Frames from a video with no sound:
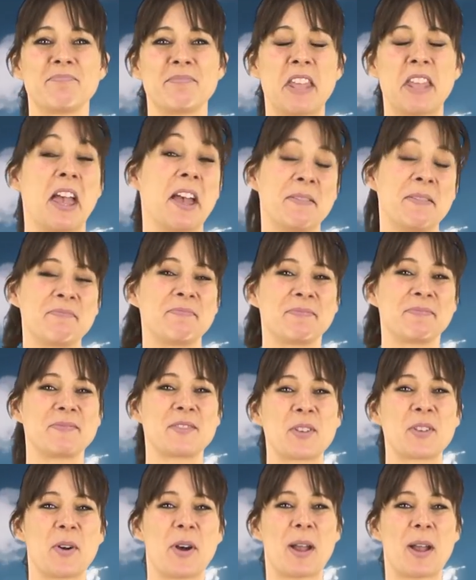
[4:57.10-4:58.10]
Yeah,
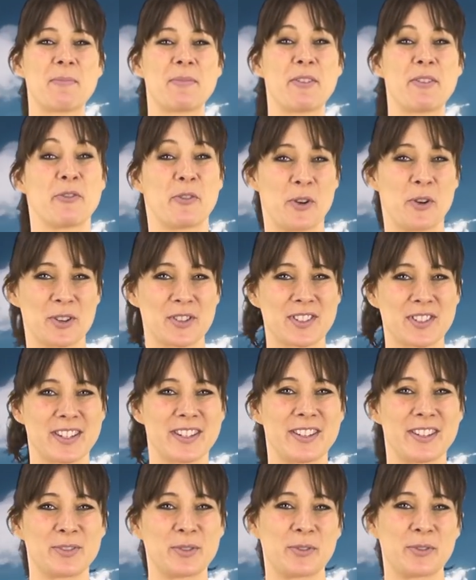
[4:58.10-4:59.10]
so I'm the first
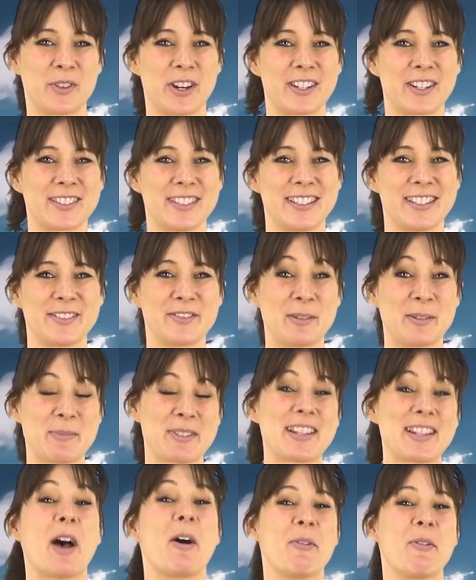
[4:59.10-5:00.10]
uh, to fart in the
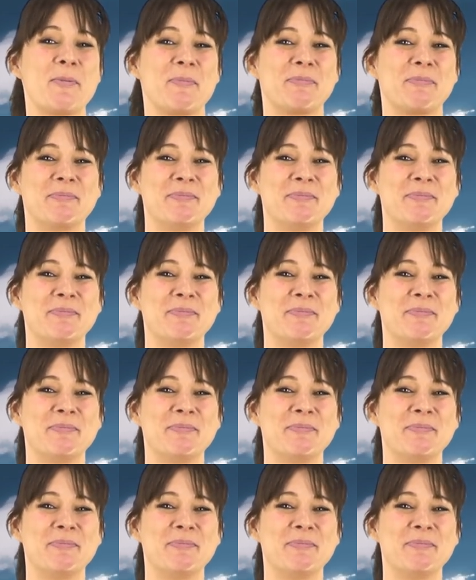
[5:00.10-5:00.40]
films now.